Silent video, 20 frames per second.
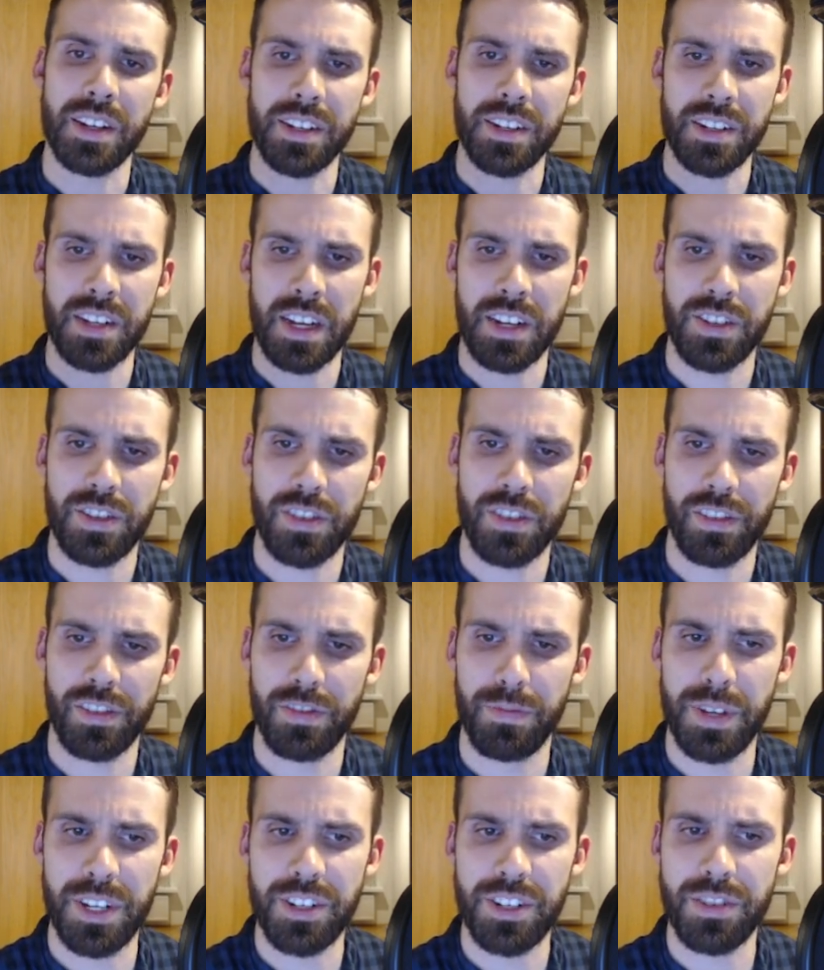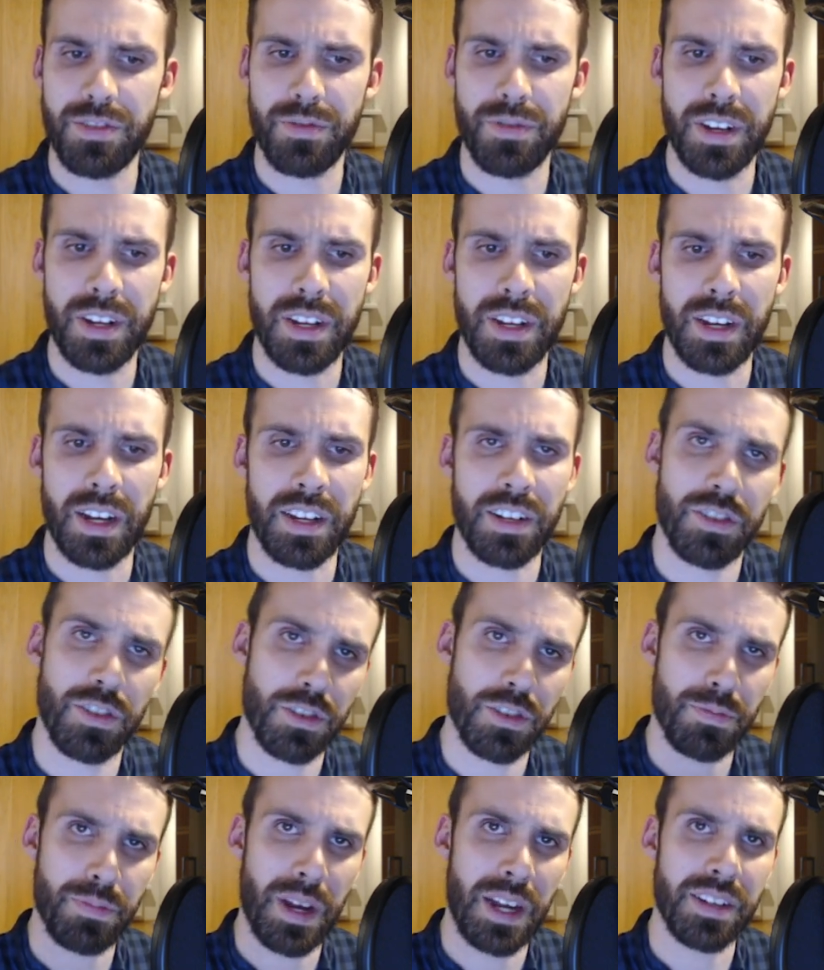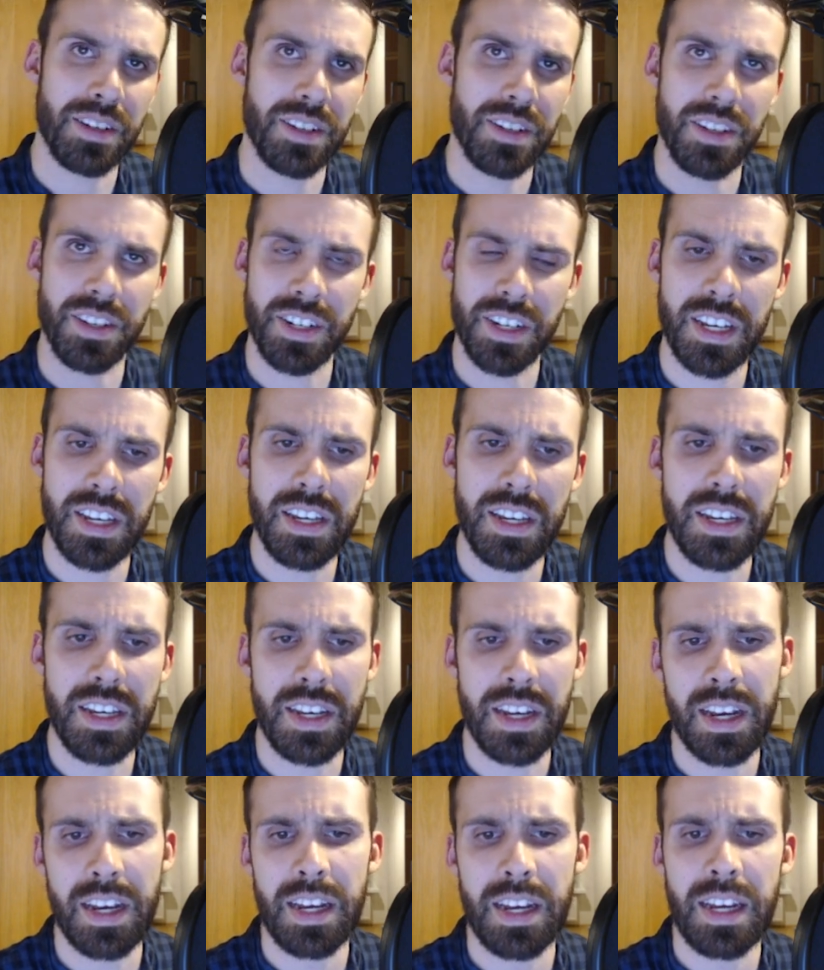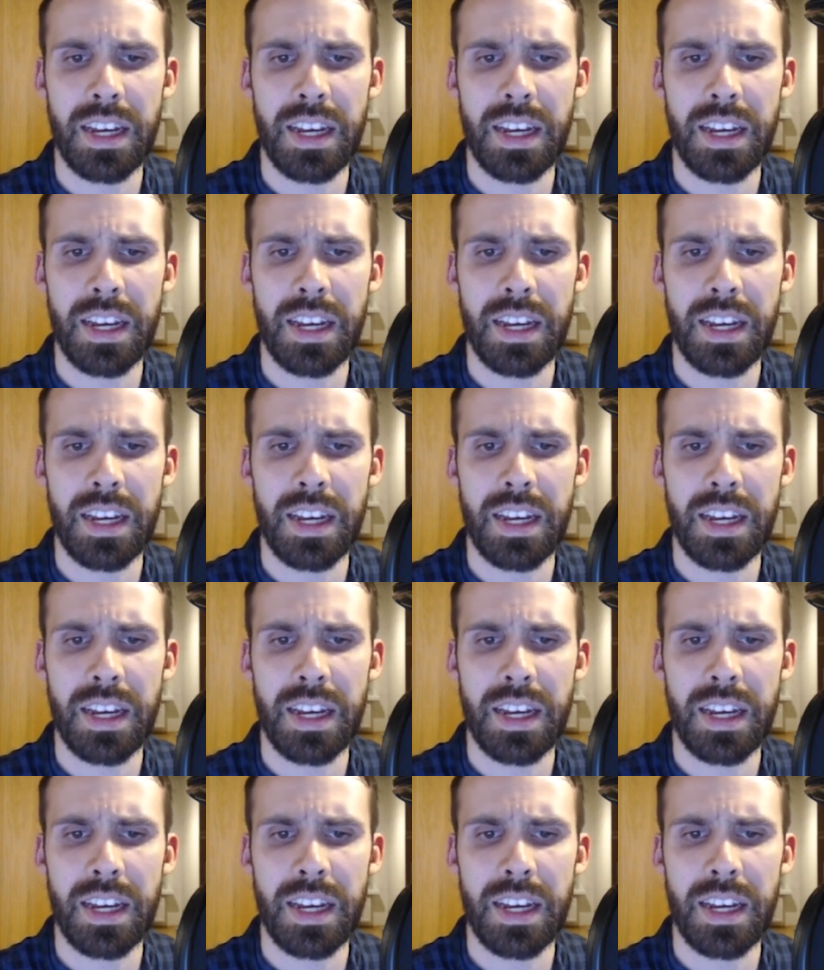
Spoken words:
a sense of mystery and suspense is key.